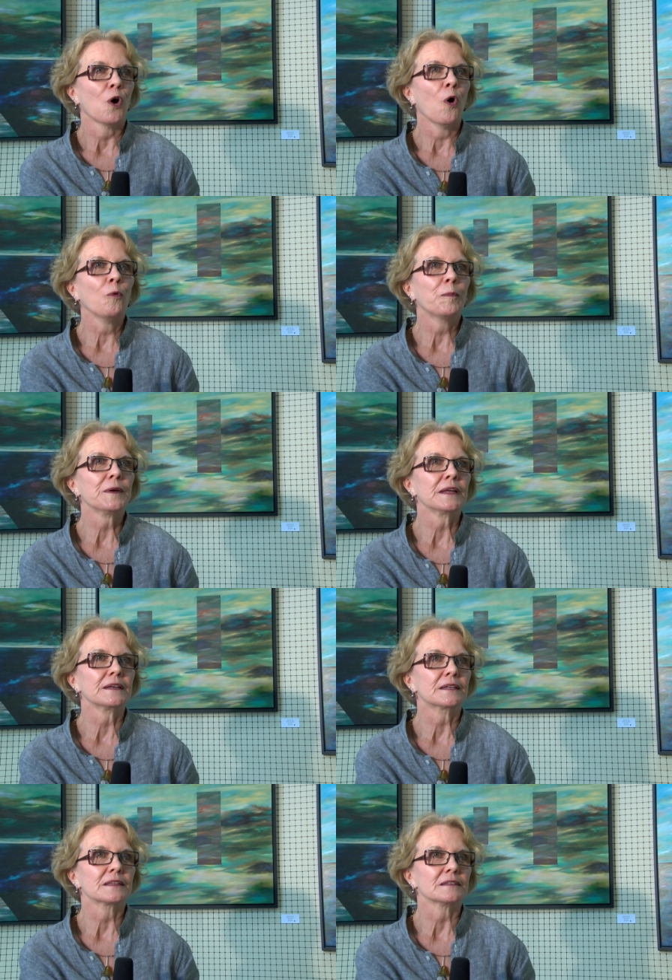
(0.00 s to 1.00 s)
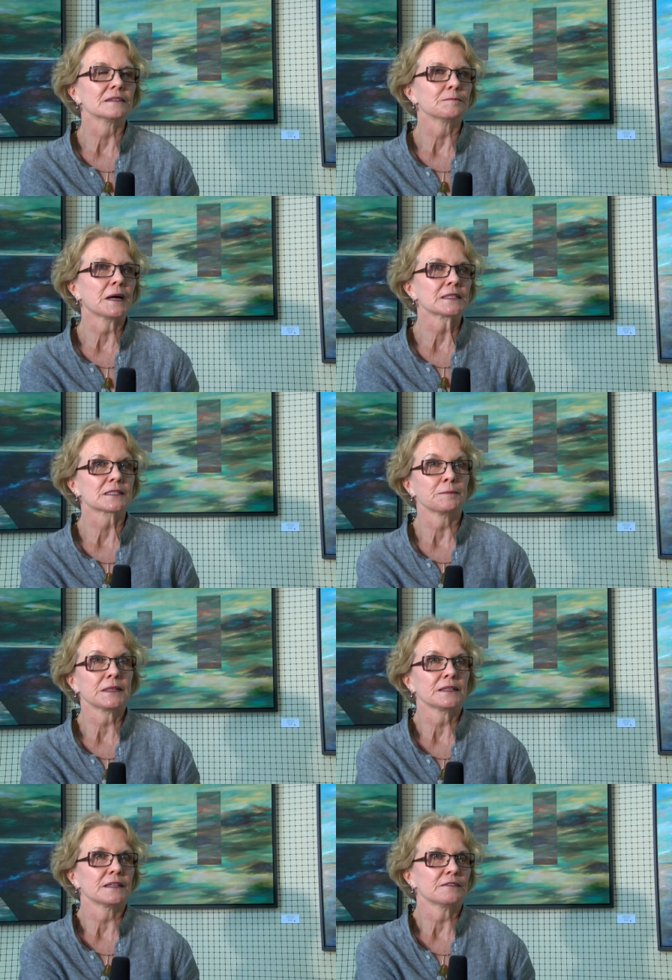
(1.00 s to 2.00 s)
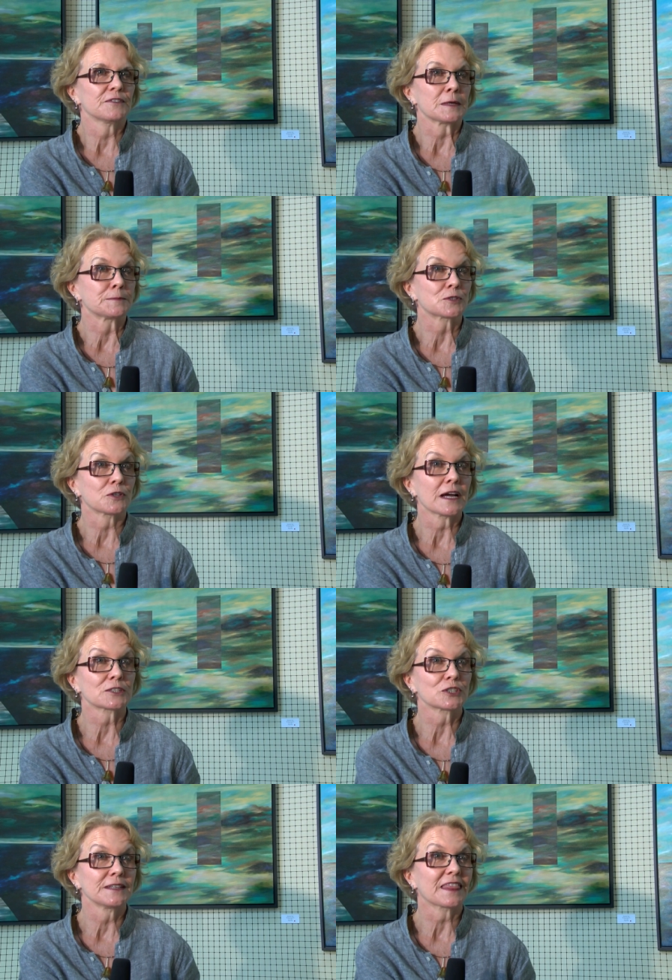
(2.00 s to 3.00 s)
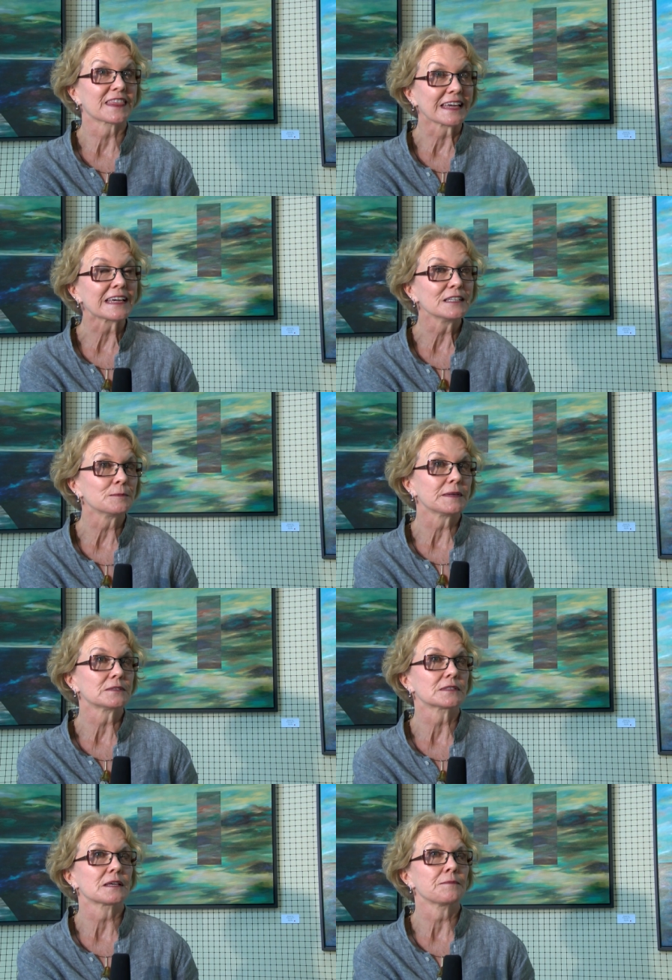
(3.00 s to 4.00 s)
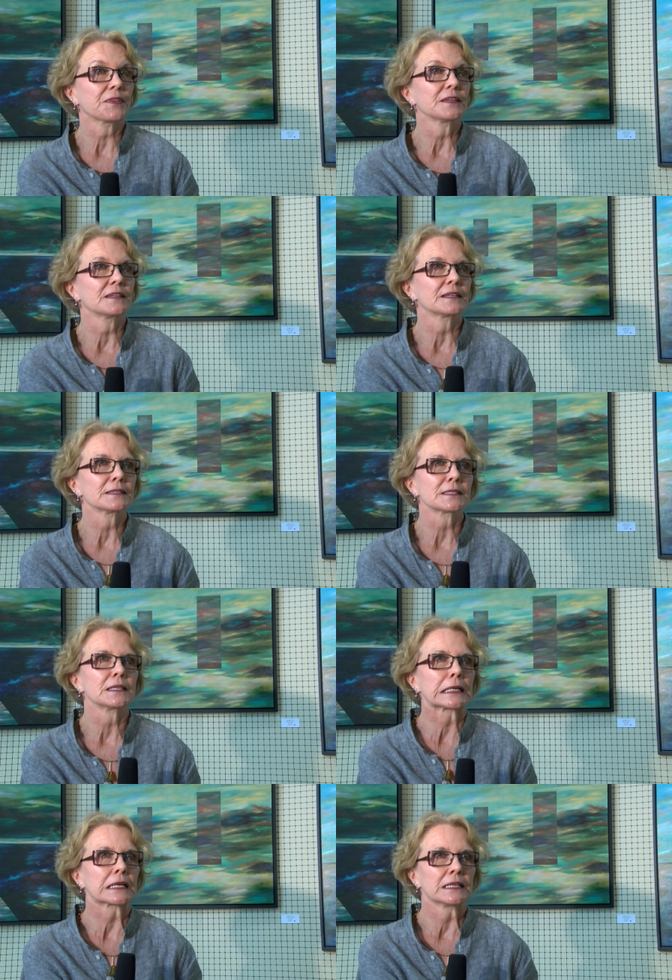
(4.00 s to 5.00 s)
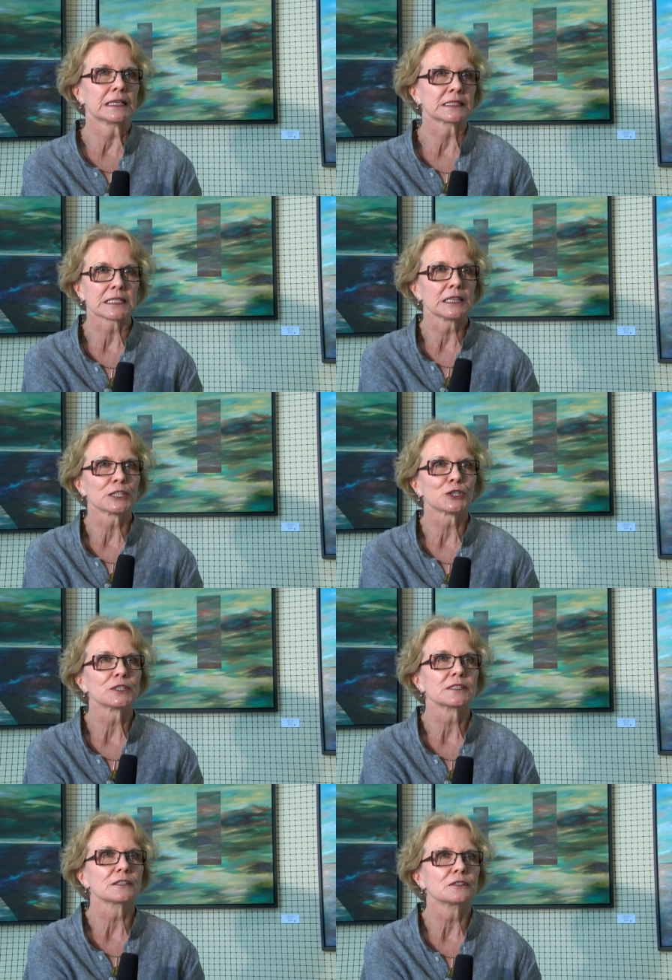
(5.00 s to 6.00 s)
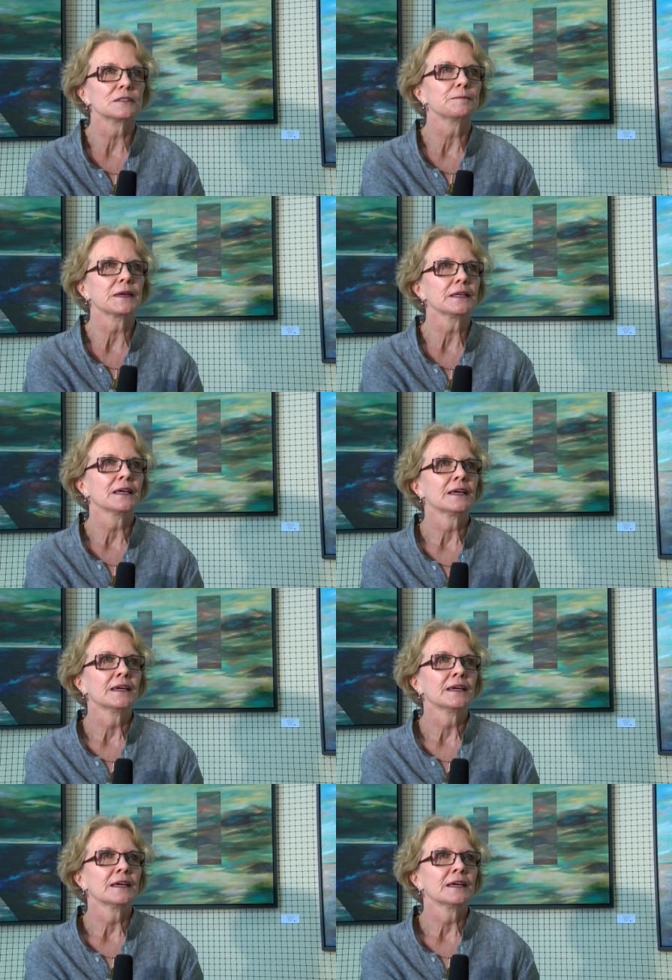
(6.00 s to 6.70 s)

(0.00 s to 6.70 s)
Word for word: opening to the possibility of abstraction, thinking about something that isn't as clear as it could be.